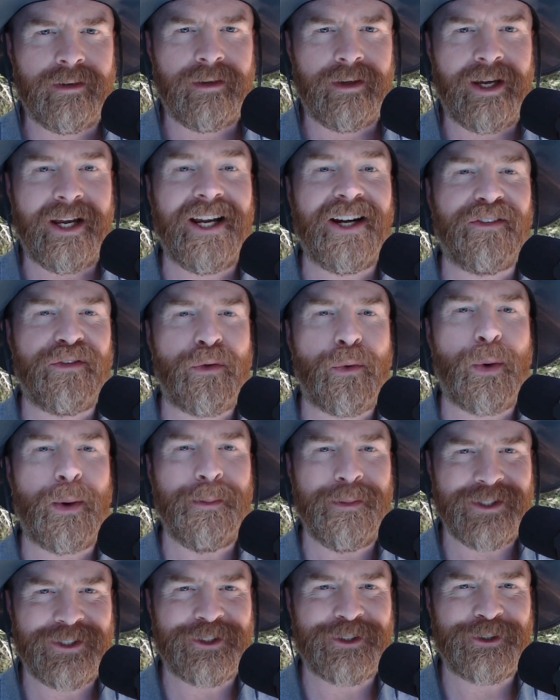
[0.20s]
Hey
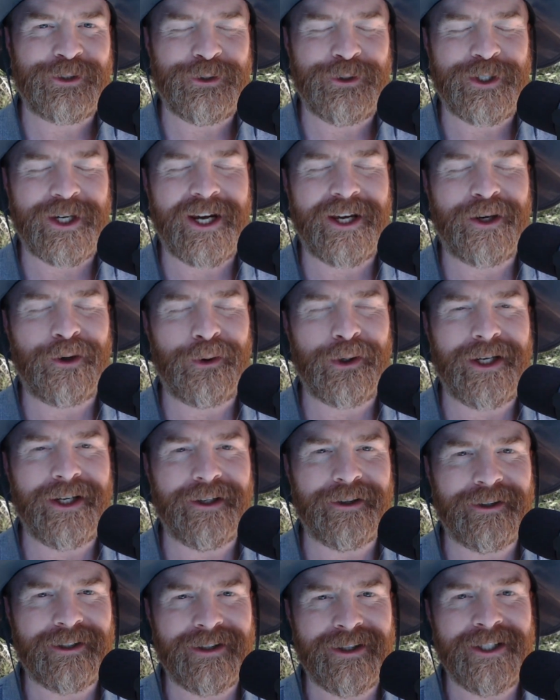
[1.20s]
everyone, Mr. Sujano
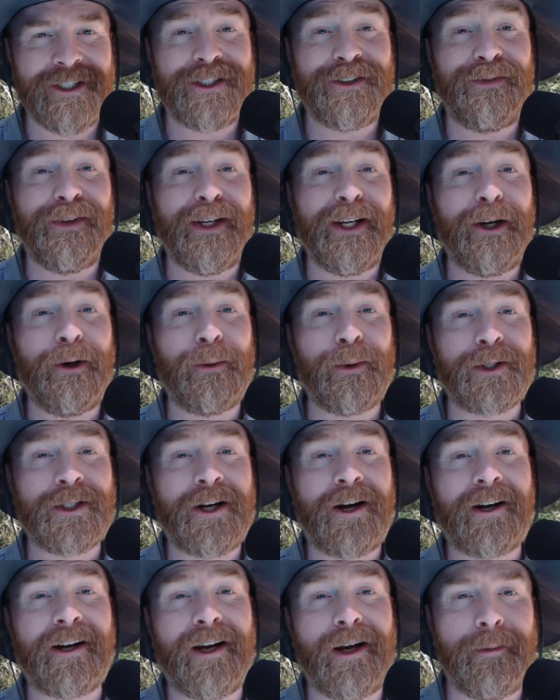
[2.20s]
here. In this video, we're
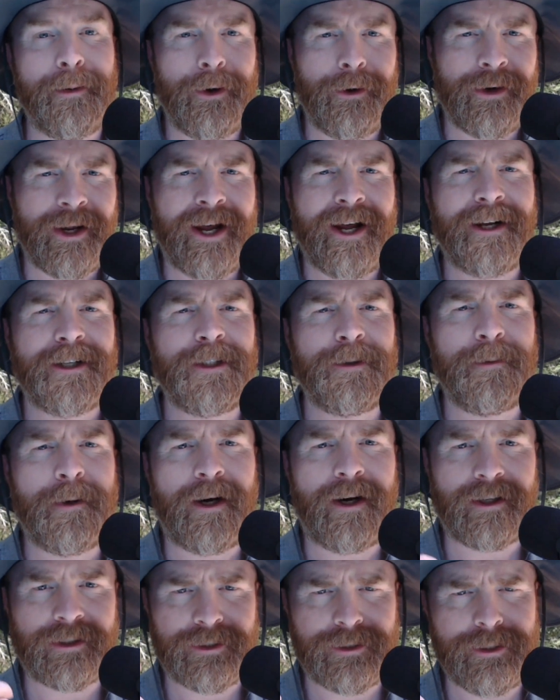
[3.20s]
talking about
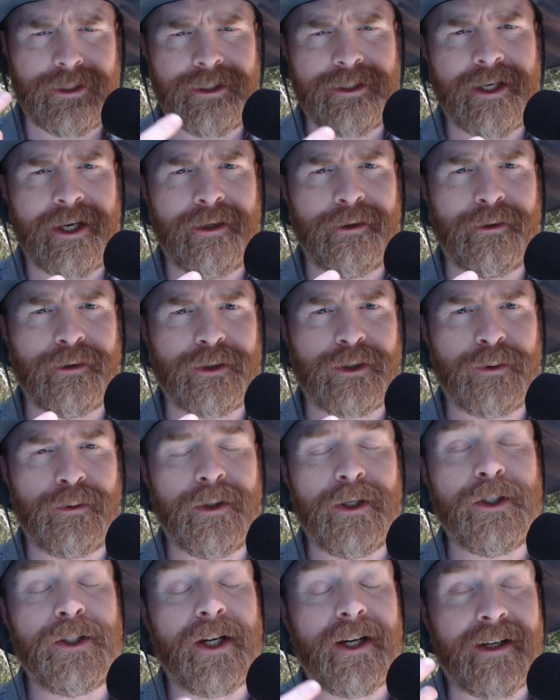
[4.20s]
Xbox, Nintendo
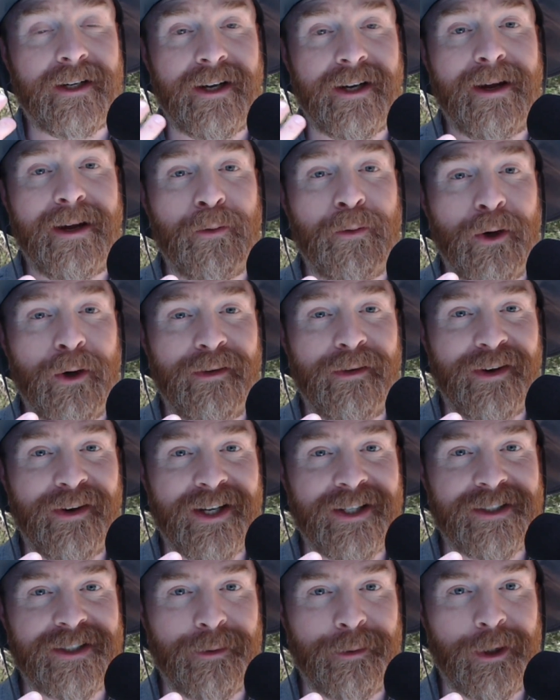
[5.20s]
Switch, and Game Boy
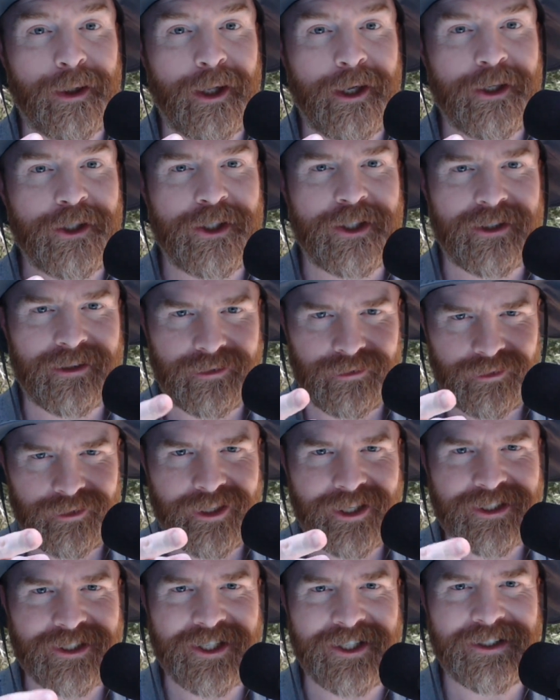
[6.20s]
Advance emulation.
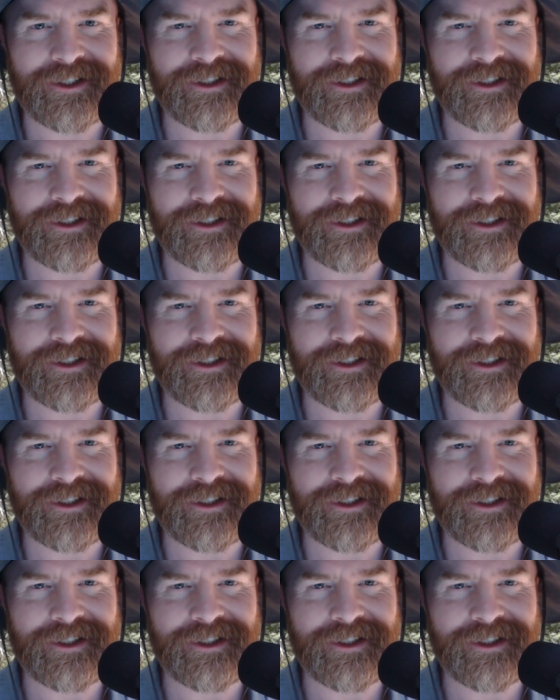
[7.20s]
Let's get